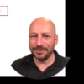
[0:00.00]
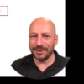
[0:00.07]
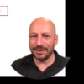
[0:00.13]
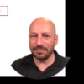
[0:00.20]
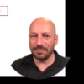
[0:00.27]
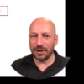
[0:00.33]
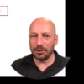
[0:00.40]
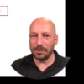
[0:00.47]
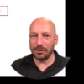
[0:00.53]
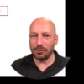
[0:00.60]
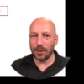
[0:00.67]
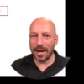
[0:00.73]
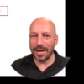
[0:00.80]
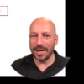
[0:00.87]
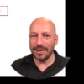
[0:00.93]
and variable
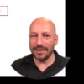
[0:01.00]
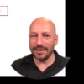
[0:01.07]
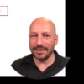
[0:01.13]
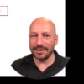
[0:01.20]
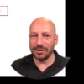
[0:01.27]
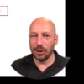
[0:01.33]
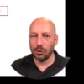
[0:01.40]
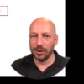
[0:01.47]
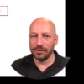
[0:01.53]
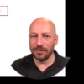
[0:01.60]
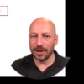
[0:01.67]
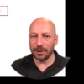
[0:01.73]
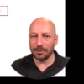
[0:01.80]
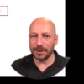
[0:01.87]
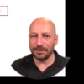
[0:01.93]
y a local
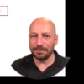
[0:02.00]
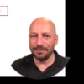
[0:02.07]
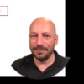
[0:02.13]
variable.